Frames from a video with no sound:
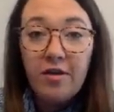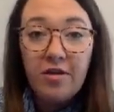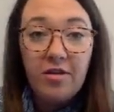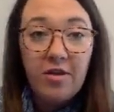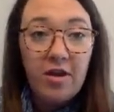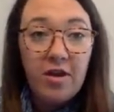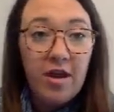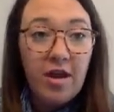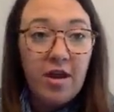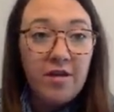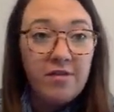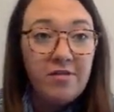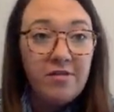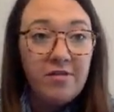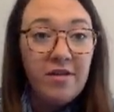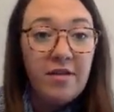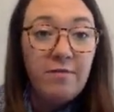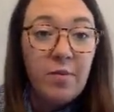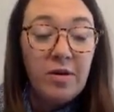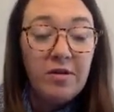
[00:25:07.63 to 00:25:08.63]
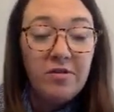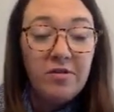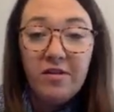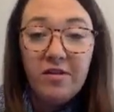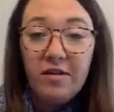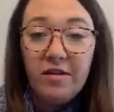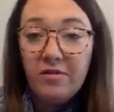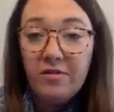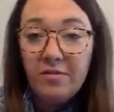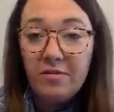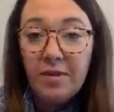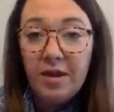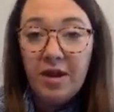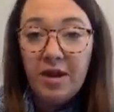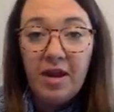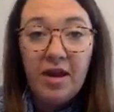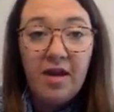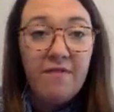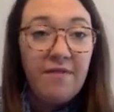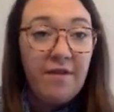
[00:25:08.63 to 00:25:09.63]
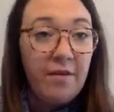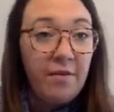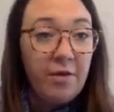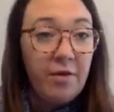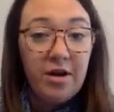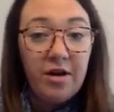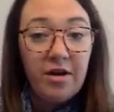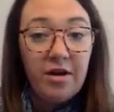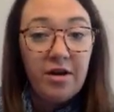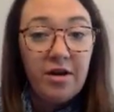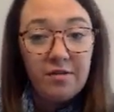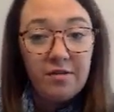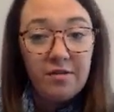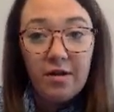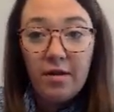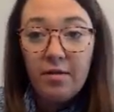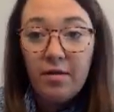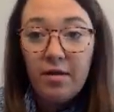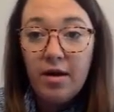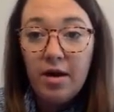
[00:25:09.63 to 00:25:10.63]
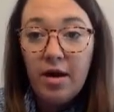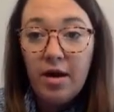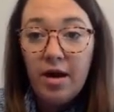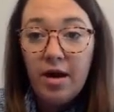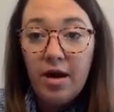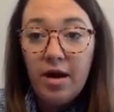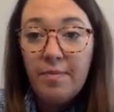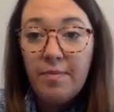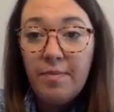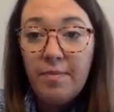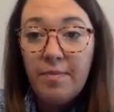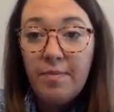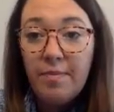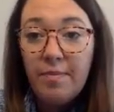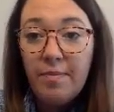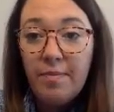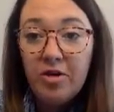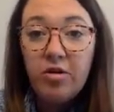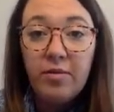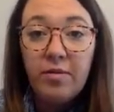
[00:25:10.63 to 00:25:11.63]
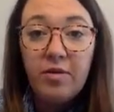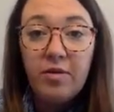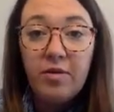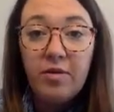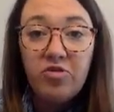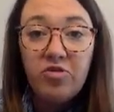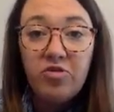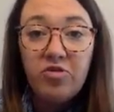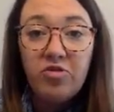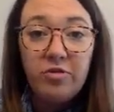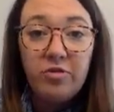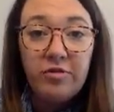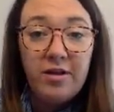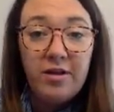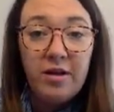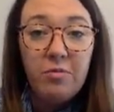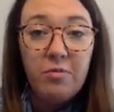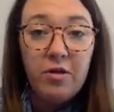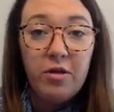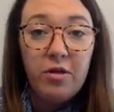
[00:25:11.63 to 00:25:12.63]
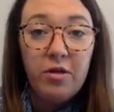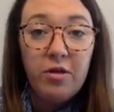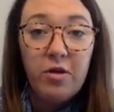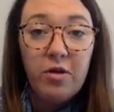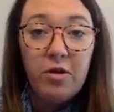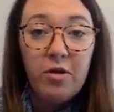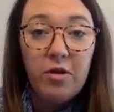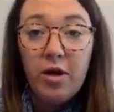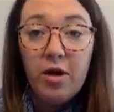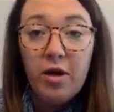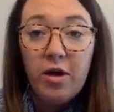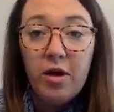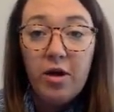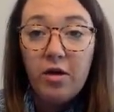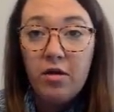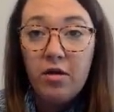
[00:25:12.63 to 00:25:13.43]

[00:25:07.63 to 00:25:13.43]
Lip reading: I thought I had it saved, but it's saved as a PDF. I want it as a picture. Let me just do a snip really quick.